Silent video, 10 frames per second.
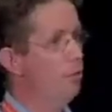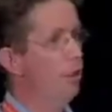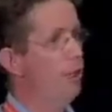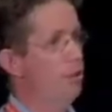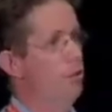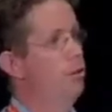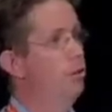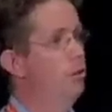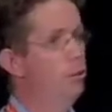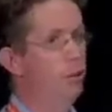it relates
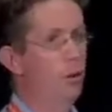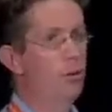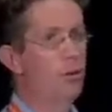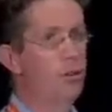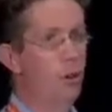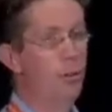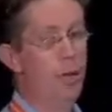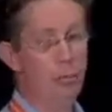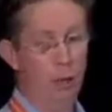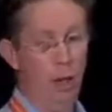to SOAP
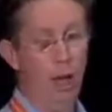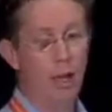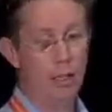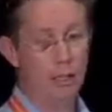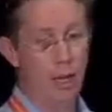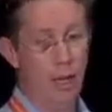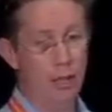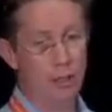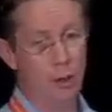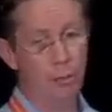APIs
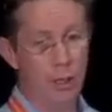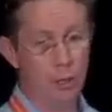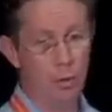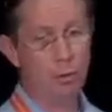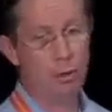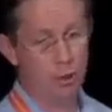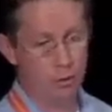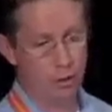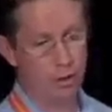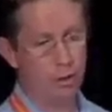and SOAP-based web
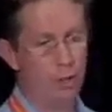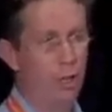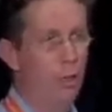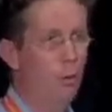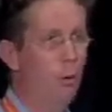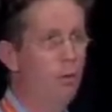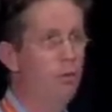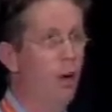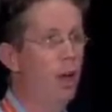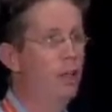services, what we're
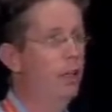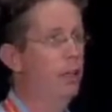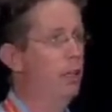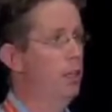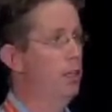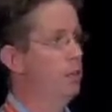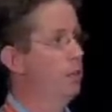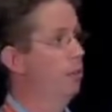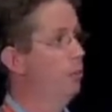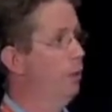finding
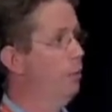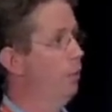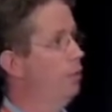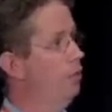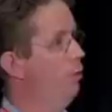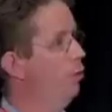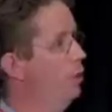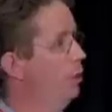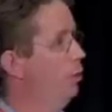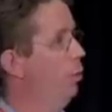is people are
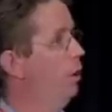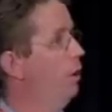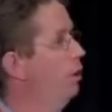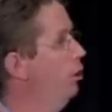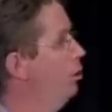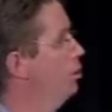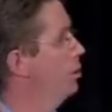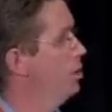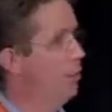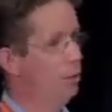defaulting to wanting to use the
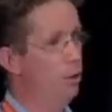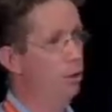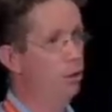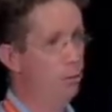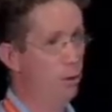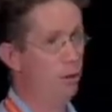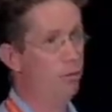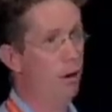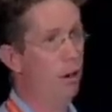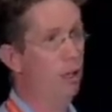SAML token
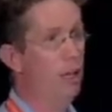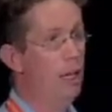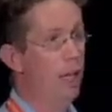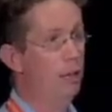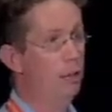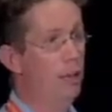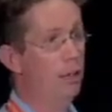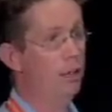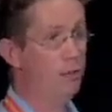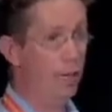profile
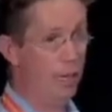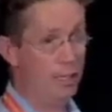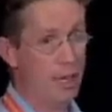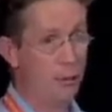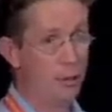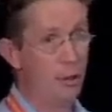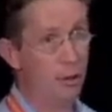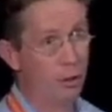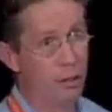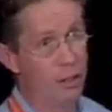and conveying SAML
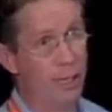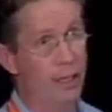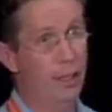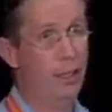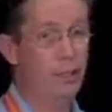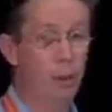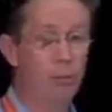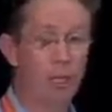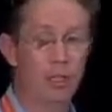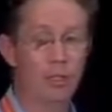tokens in their SOAP
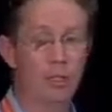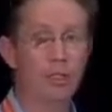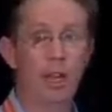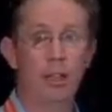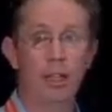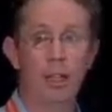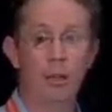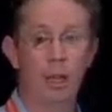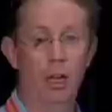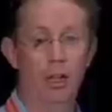messages and
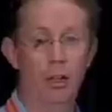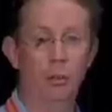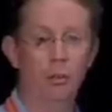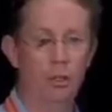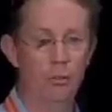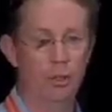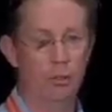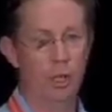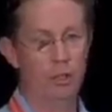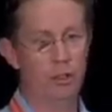in their web
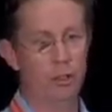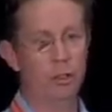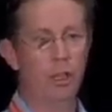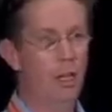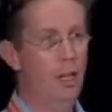services messages.